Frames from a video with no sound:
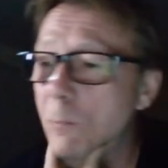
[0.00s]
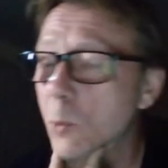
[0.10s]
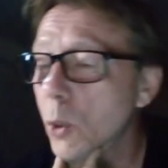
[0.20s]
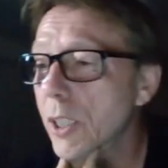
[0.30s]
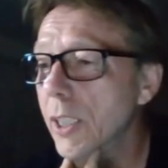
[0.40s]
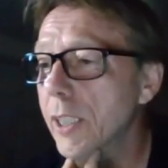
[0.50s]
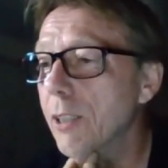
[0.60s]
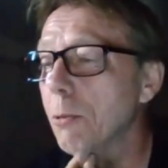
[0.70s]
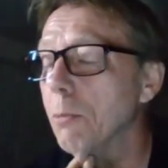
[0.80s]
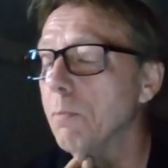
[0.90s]
What did I
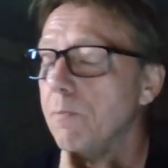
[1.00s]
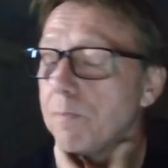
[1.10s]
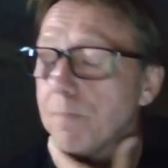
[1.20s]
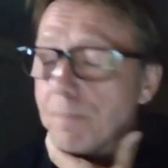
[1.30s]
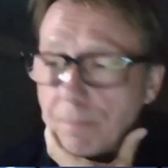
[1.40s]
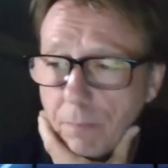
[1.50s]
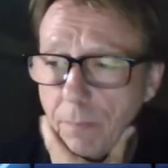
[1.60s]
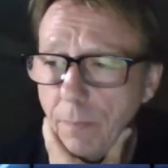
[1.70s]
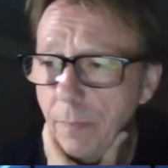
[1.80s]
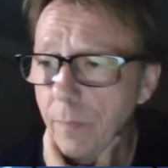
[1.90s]
do?
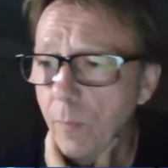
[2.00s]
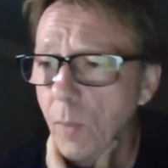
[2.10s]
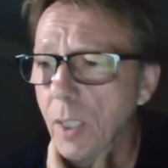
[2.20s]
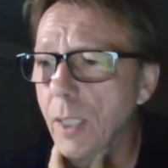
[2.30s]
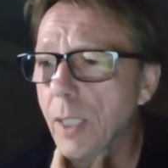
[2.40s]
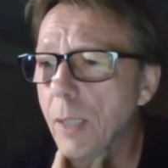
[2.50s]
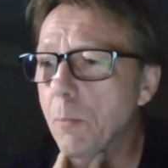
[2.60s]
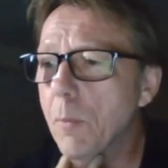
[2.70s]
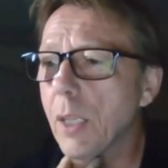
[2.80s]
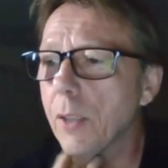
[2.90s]

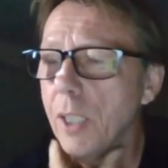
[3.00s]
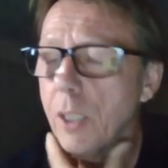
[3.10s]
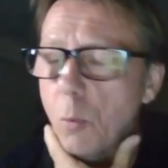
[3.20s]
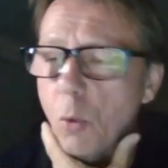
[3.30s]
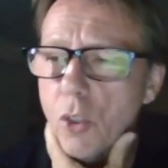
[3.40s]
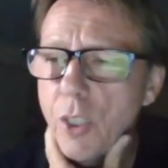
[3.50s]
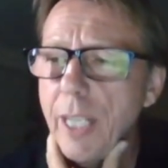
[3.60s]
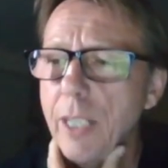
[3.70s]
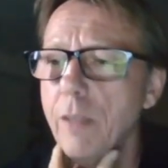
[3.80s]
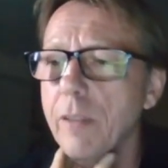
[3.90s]
I think towards
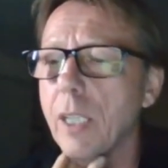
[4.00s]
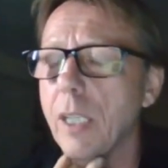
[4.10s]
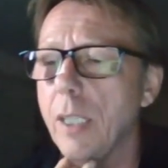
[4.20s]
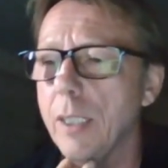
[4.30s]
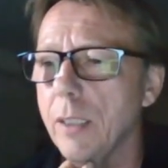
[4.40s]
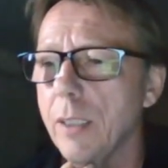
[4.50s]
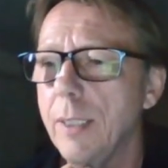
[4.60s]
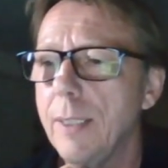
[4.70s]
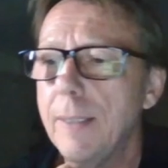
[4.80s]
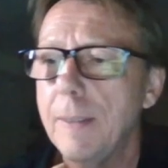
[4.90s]
the end of it, I had
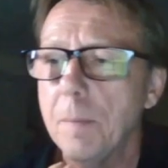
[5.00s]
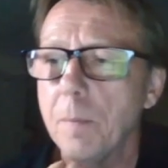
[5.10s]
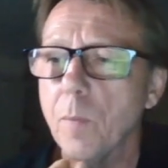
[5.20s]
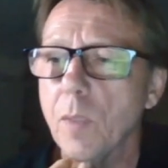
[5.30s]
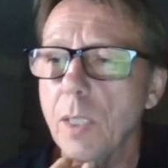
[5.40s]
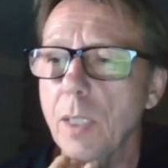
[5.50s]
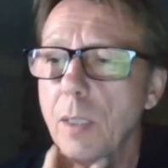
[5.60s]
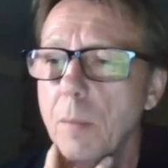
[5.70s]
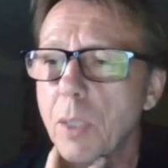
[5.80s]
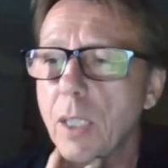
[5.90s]

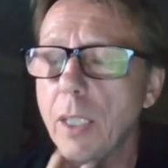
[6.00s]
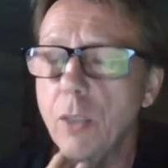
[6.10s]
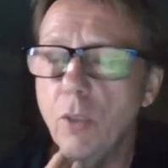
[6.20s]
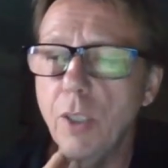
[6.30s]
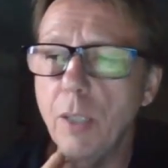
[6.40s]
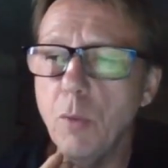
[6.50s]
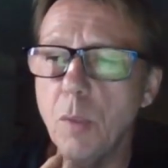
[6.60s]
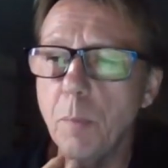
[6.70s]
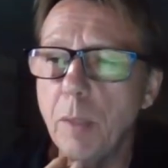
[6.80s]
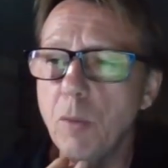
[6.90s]
about
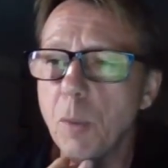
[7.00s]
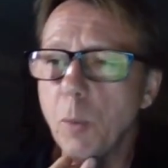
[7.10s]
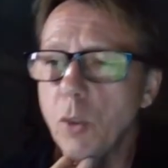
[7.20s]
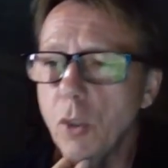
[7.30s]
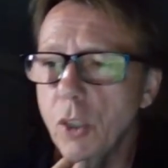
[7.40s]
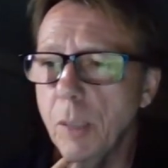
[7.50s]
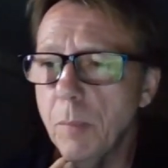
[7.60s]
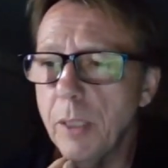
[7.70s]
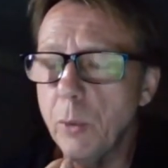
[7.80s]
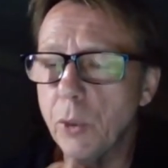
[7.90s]
£100,000
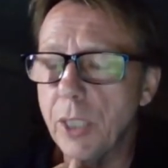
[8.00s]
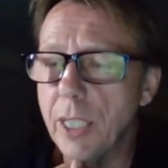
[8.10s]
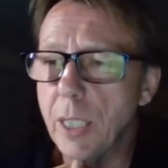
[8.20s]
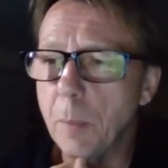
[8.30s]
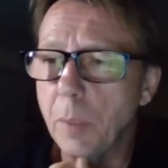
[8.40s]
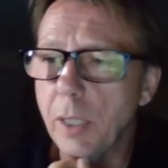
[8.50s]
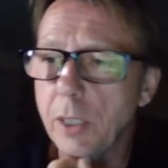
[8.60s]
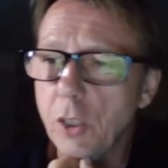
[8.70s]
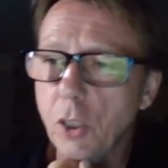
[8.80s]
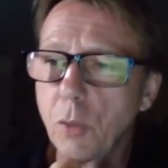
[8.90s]
sponsorship deal set up. I
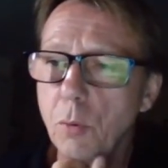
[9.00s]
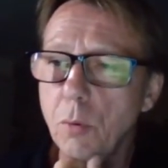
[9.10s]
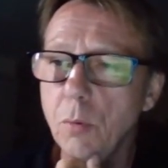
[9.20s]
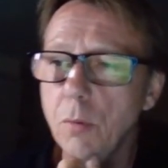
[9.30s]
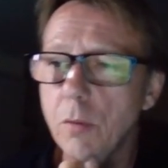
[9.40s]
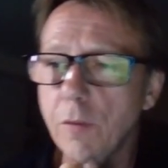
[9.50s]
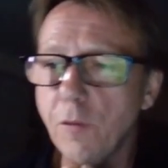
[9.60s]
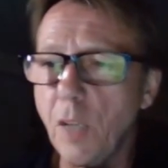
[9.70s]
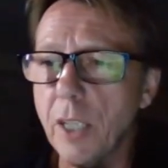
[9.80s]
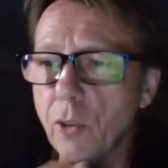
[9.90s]
had 2
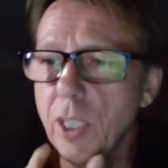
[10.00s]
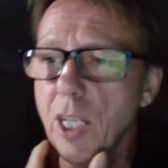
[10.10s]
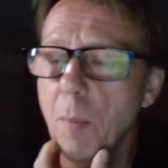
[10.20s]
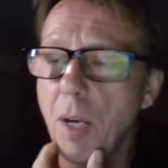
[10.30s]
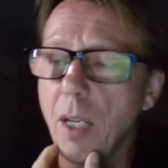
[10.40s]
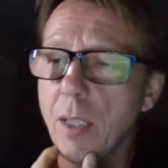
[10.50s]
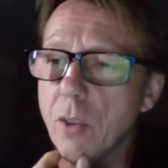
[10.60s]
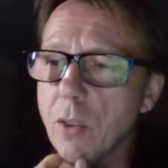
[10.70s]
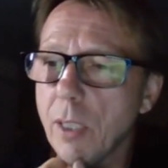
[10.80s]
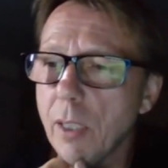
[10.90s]
factory
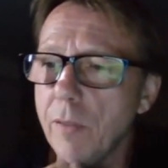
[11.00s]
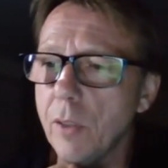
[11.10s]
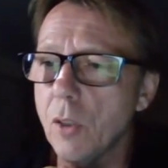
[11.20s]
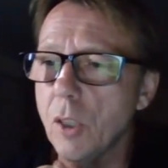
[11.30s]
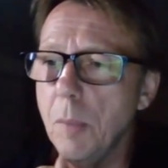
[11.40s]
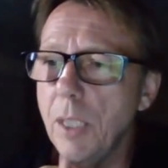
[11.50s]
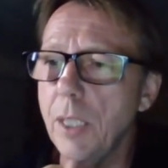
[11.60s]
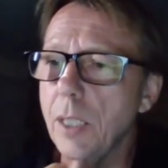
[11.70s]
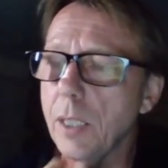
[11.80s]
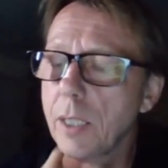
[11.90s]
Yamahas delivered to
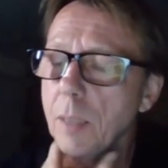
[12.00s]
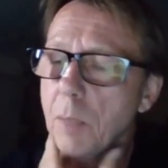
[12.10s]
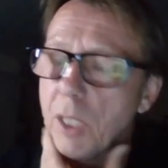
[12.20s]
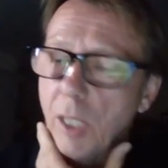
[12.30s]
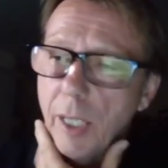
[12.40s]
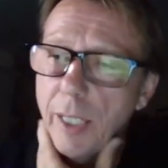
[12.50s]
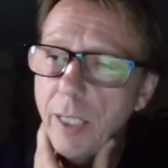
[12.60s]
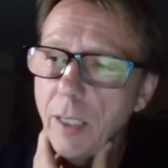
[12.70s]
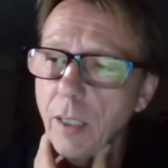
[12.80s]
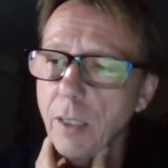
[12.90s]
me. I had a
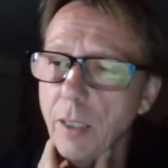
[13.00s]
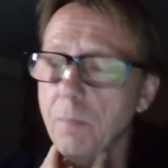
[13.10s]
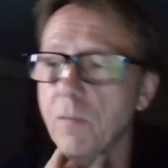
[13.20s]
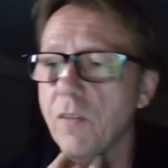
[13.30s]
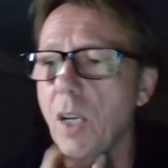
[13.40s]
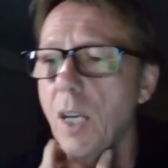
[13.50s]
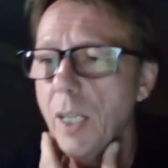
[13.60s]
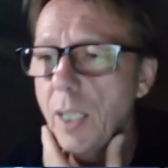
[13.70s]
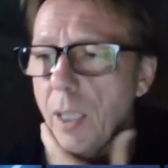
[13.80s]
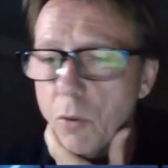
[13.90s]
mechanic. I had a
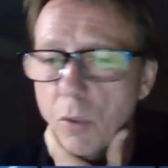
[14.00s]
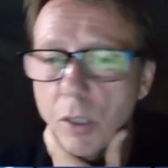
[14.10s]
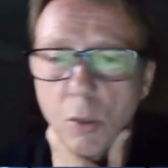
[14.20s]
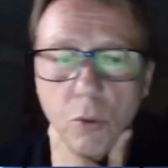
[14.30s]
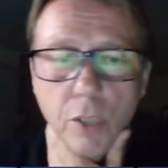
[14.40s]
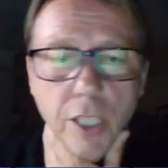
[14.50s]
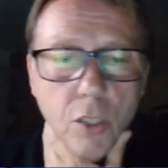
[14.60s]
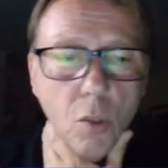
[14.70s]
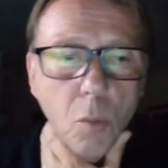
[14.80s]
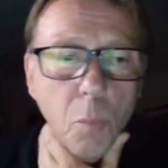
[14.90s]
van. I was going to go
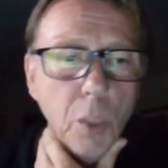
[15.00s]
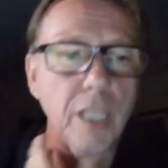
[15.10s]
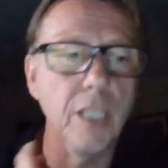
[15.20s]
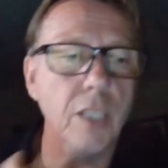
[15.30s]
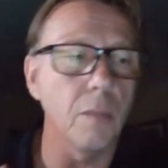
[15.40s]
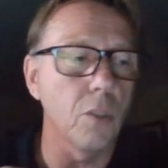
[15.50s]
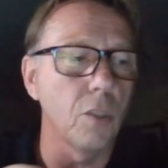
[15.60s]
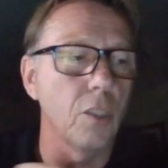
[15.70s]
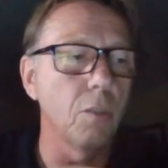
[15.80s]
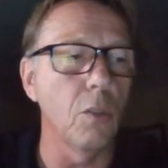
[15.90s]
race Grand Prix. I
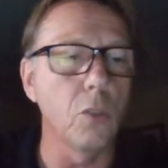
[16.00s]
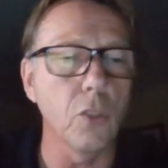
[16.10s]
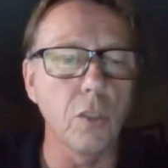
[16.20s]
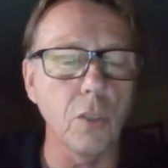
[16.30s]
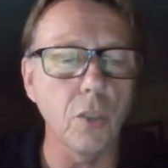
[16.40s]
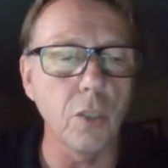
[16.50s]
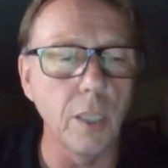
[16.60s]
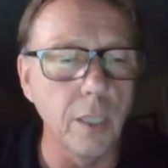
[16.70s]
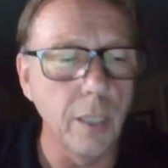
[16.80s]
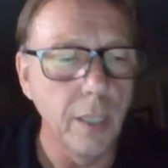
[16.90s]
was going to do all sorts.
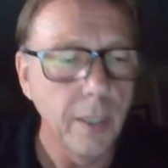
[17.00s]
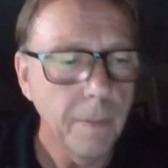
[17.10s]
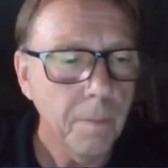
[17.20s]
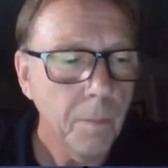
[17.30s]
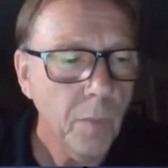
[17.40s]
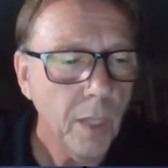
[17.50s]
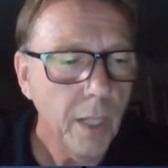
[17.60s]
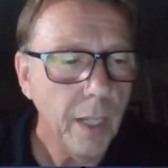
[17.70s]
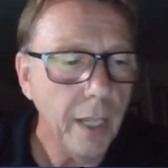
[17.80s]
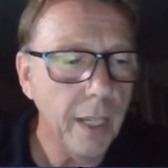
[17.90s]
And
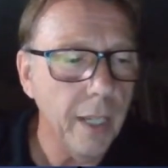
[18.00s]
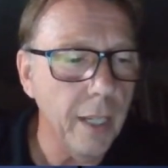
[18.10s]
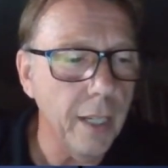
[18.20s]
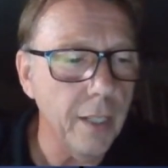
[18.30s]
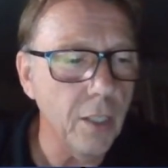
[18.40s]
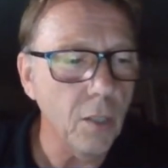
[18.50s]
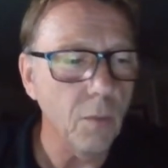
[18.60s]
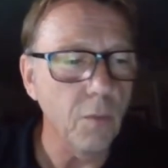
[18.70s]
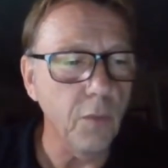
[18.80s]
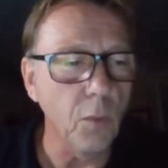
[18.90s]
it just,
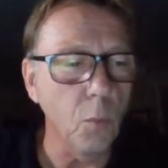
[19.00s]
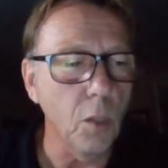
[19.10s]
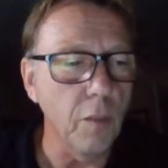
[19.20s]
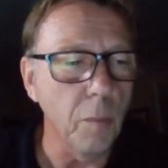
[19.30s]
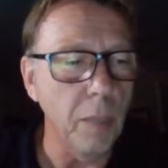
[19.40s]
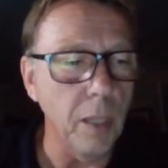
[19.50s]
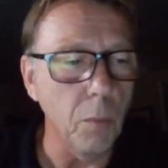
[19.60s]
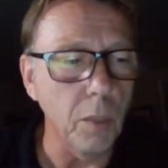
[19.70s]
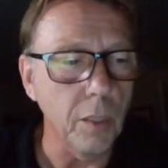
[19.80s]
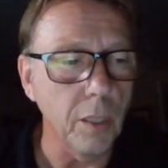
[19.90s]
for want of a
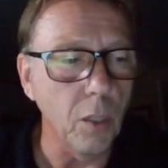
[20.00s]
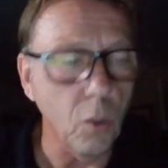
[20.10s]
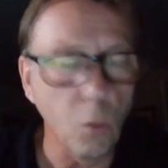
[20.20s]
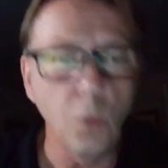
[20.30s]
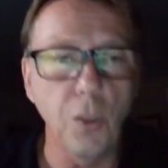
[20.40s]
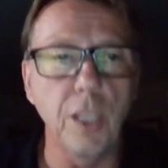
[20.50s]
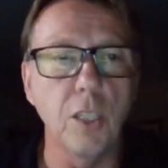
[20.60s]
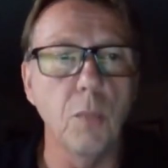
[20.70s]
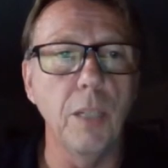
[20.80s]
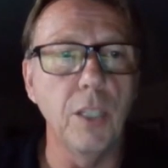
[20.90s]
better word, the whole
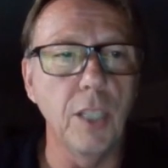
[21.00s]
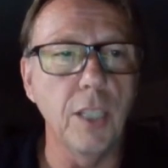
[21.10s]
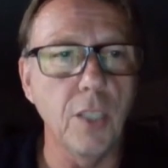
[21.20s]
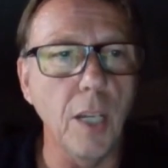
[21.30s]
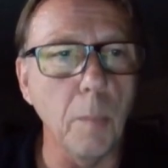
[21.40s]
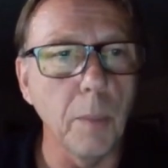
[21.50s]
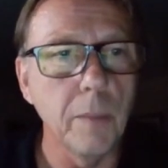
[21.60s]
thing just went tits up.